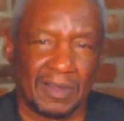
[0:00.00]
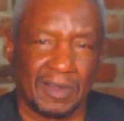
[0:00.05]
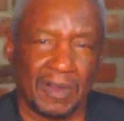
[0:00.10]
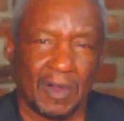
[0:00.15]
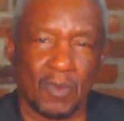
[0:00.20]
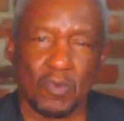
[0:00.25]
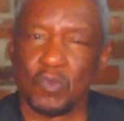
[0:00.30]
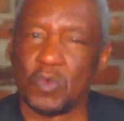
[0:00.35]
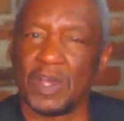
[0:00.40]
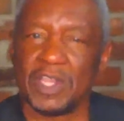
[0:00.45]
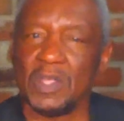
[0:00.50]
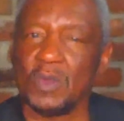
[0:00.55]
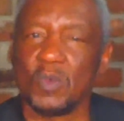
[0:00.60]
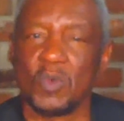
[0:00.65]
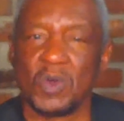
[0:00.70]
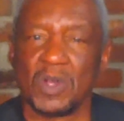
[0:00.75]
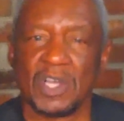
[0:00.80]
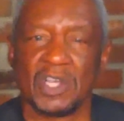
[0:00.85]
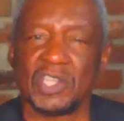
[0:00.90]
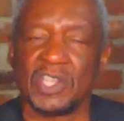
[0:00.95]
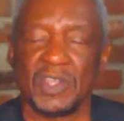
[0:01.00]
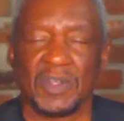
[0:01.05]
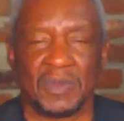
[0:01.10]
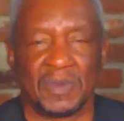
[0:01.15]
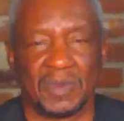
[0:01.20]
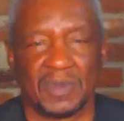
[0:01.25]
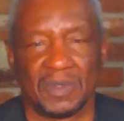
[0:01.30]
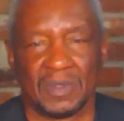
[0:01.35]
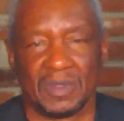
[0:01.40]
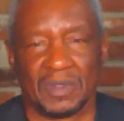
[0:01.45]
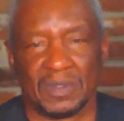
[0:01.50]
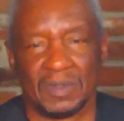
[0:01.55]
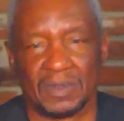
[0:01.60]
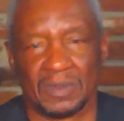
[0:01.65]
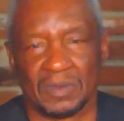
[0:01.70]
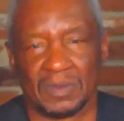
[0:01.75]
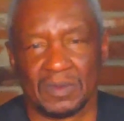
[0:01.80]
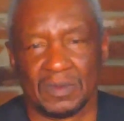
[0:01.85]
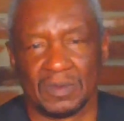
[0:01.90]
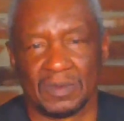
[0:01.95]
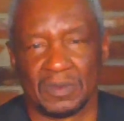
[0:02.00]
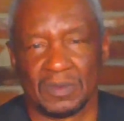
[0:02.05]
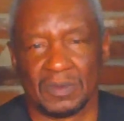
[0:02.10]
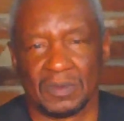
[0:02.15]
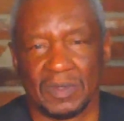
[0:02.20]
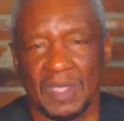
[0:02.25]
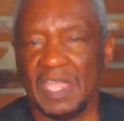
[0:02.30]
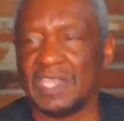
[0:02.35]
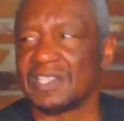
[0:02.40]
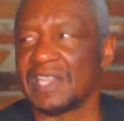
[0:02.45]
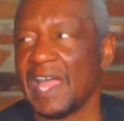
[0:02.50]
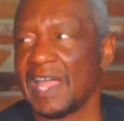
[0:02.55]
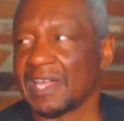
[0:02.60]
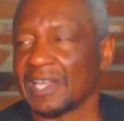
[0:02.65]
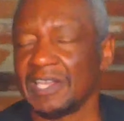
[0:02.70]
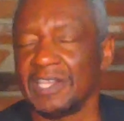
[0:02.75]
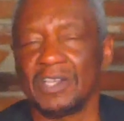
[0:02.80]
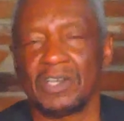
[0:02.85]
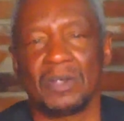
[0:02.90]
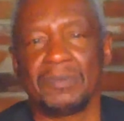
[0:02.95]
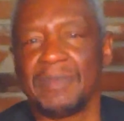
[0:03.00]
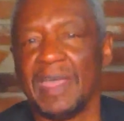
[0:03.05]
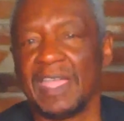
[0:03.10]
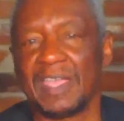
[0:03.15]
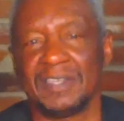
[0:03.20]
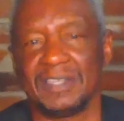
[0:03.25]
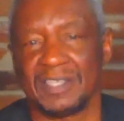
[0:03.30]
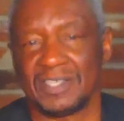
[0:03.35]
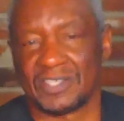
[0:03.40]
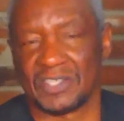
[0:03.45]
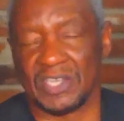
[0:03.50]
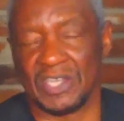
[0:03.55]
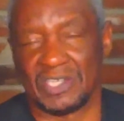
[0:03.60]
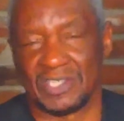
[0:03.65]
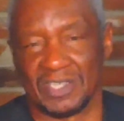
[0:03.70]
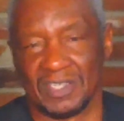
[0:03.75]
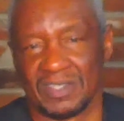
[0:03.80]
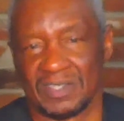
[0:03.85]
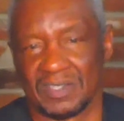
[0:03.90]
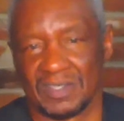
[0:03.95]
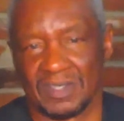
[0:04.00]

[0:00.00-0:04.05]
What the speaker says: on what he want to do. He's not clear on making decisions.